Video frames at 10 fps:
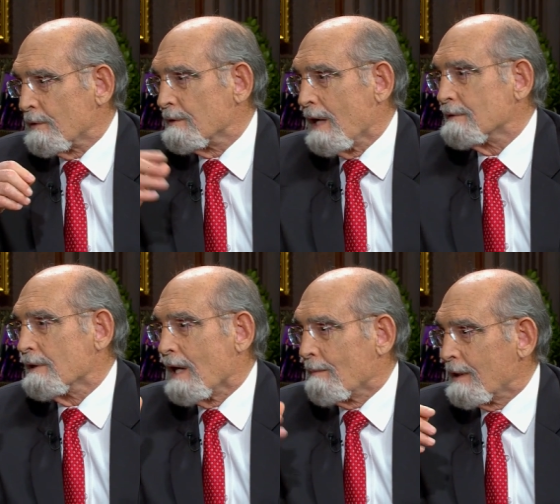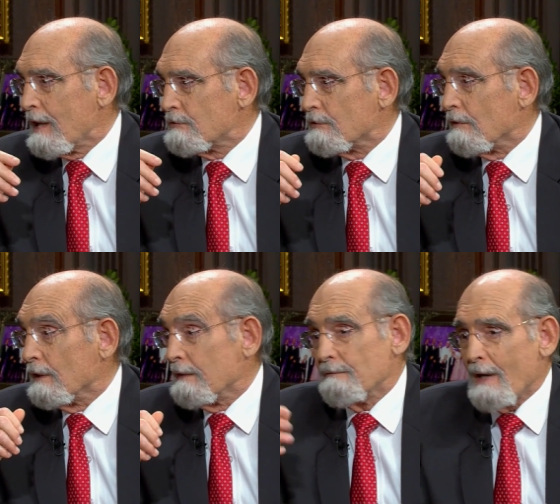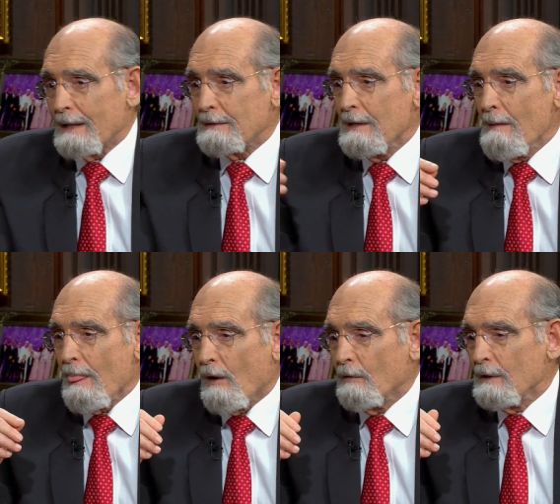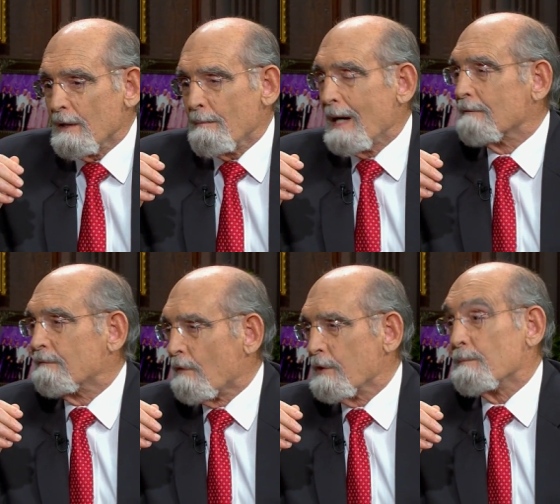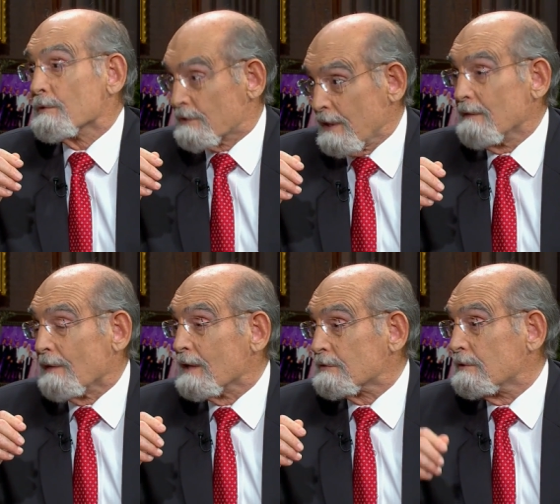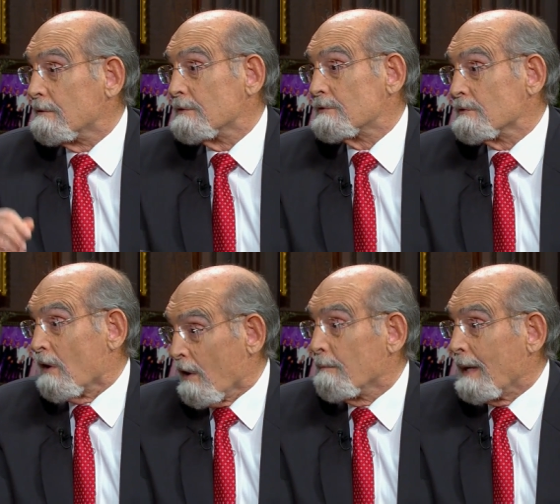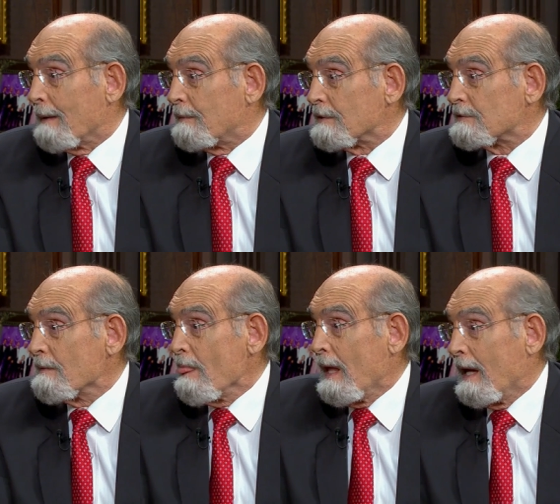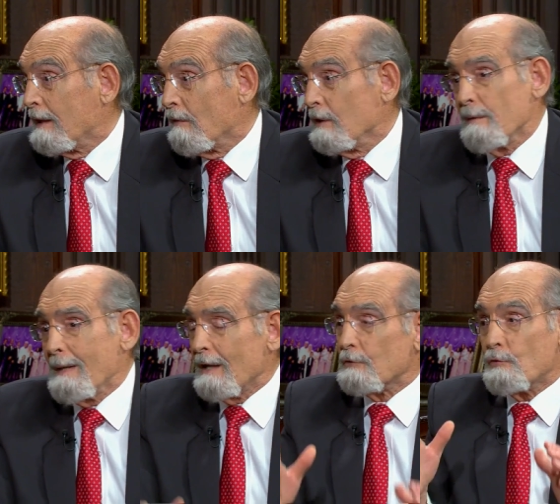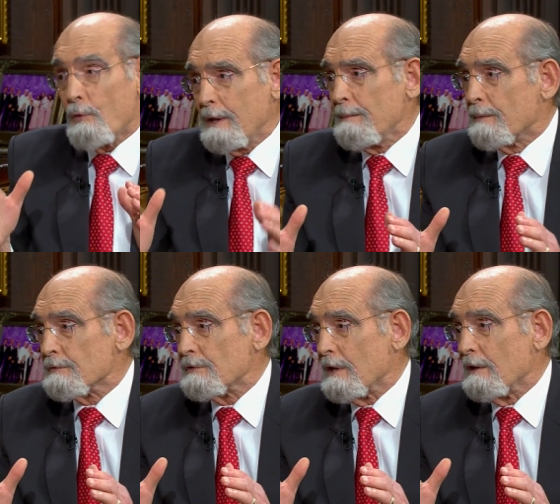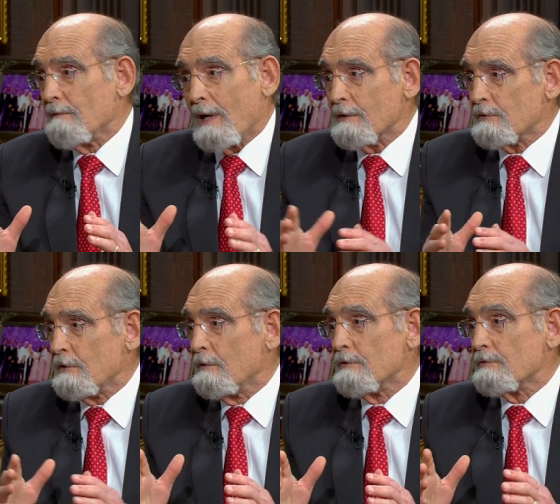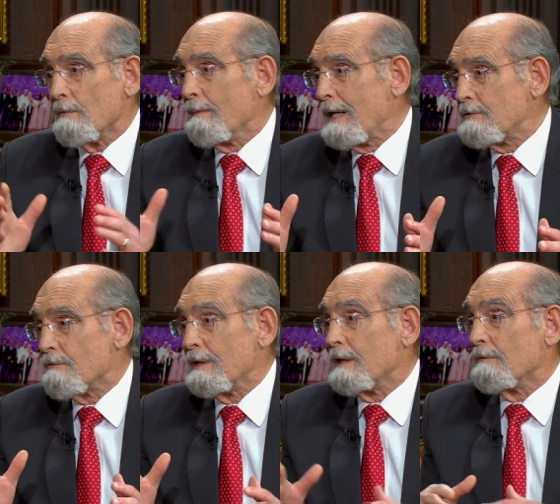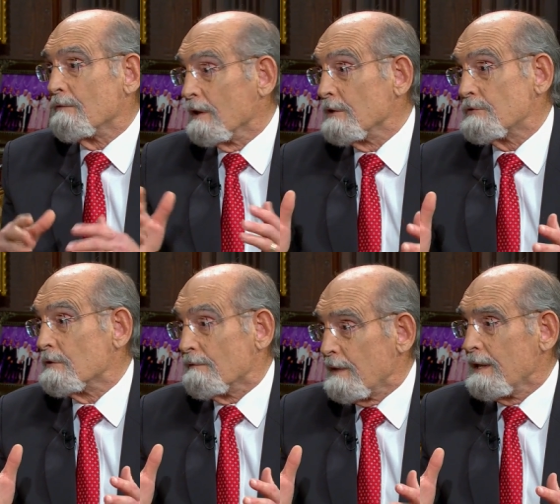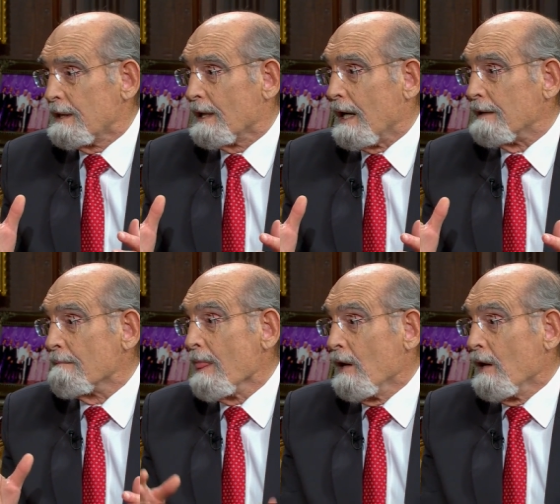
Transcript: We're non denominational. In fact, only about 40% of our students are Baptists and only about 20% of our students are majoring in religion of any kind.